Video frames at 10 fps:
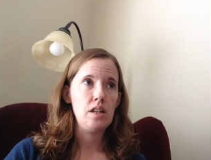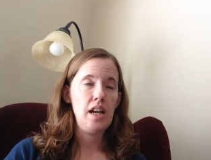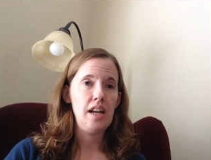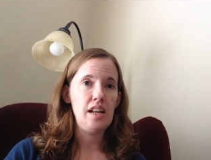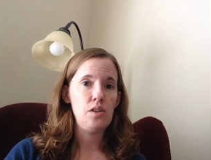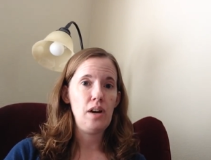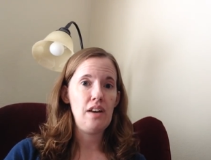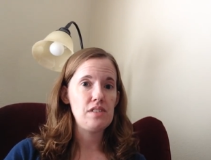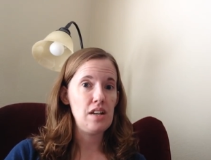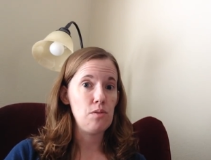and I don't
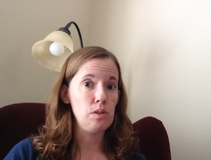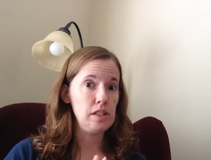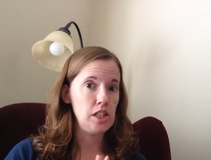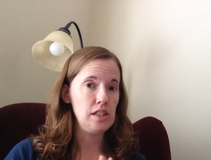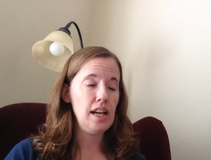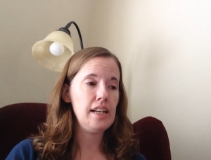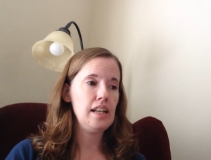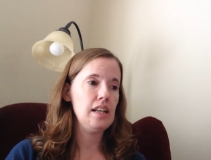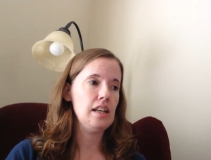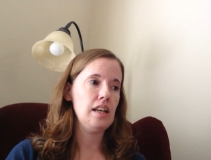have to have really good
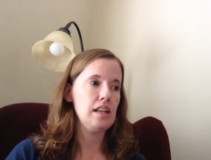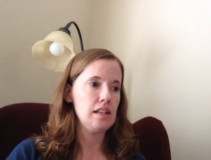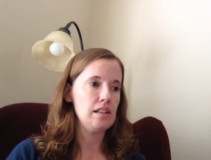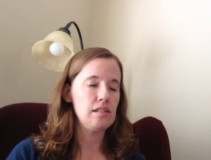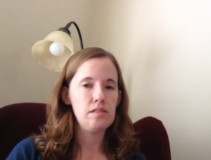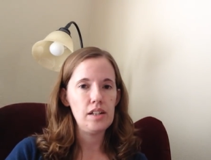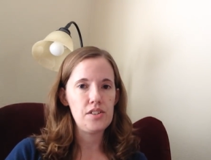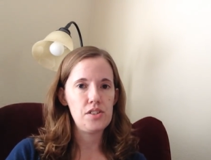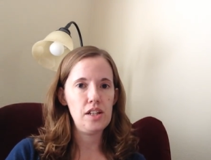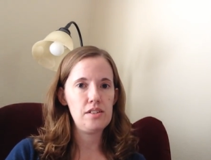lighting, and
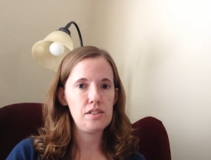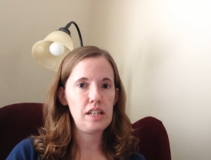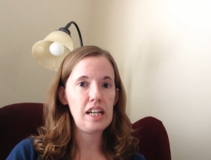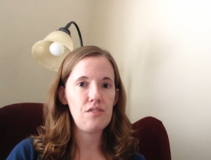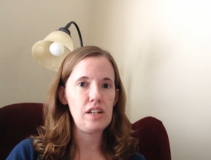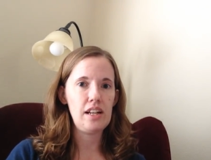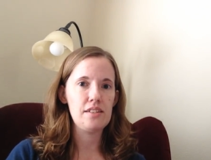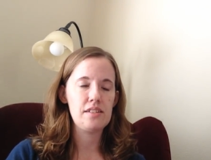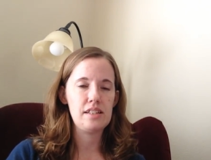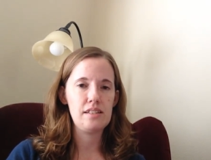it's it's kind of a
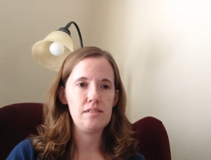nice